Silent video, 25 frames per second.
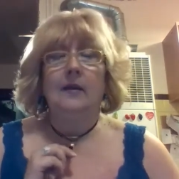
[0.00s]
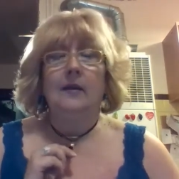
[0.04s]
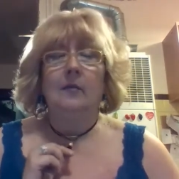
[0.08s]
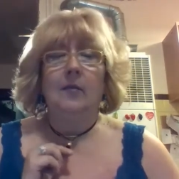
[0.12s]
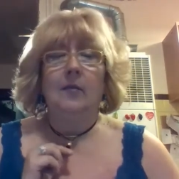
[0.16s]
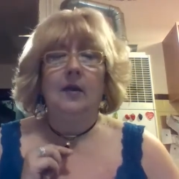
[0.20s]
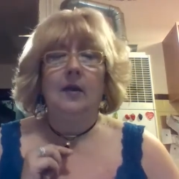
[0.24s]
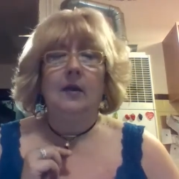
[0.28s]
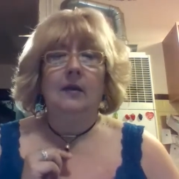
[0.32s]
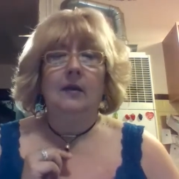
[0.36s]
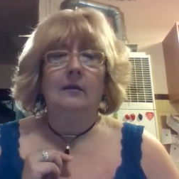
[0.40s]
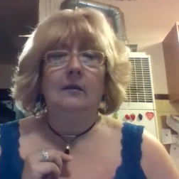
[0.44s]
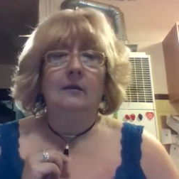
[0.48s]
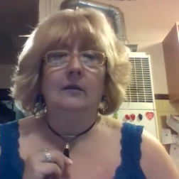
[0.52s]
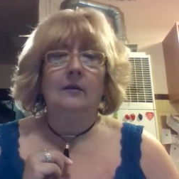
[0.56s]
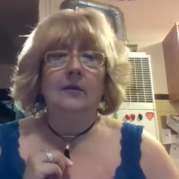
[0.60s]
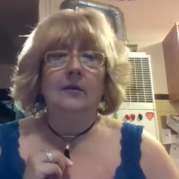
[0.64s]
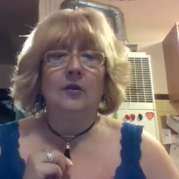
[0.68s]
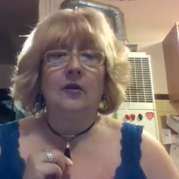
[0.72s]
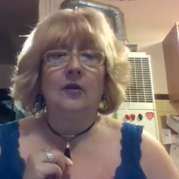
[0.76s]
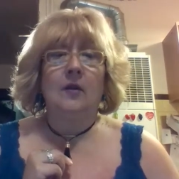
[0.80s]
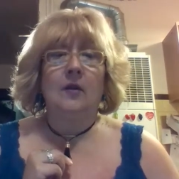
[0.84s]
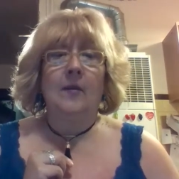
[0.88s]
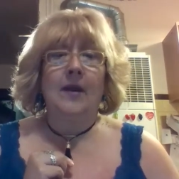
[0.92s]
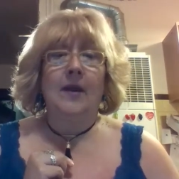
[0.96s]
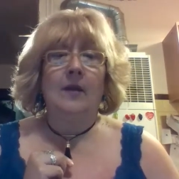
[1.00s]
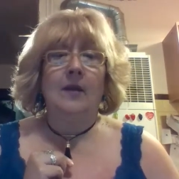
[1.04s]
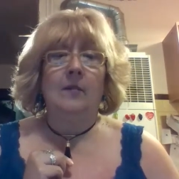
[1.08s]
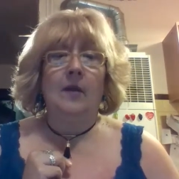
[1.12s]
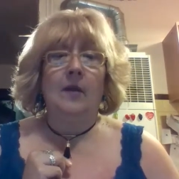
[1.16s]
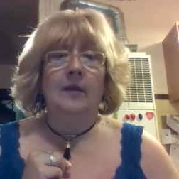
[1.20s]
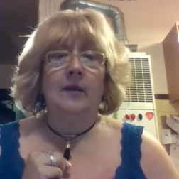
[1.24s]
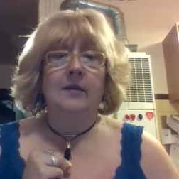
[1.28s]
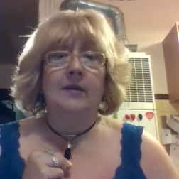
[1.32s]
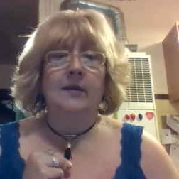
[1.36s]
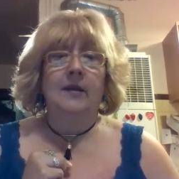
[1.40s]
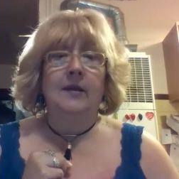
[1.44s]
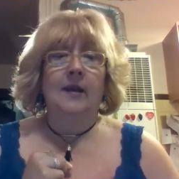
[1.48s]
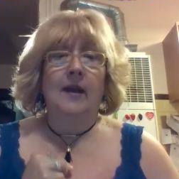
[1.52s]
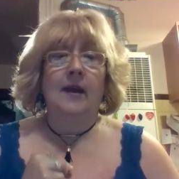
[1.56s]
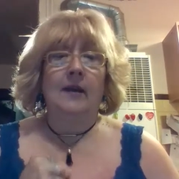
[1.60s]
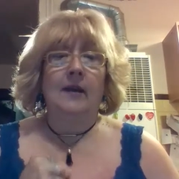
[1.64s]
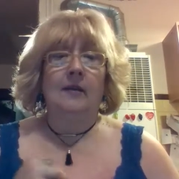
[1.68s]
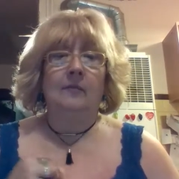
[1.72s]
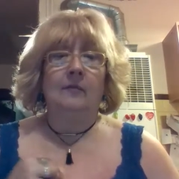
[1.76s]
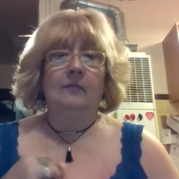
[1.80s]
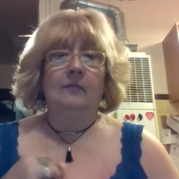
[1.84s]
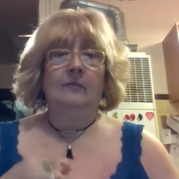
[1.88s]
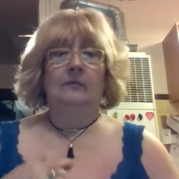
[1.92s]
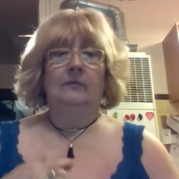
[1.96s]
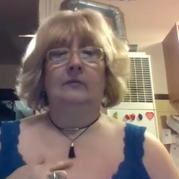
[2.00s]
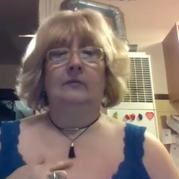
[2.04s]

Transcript: but it took about a month to get them.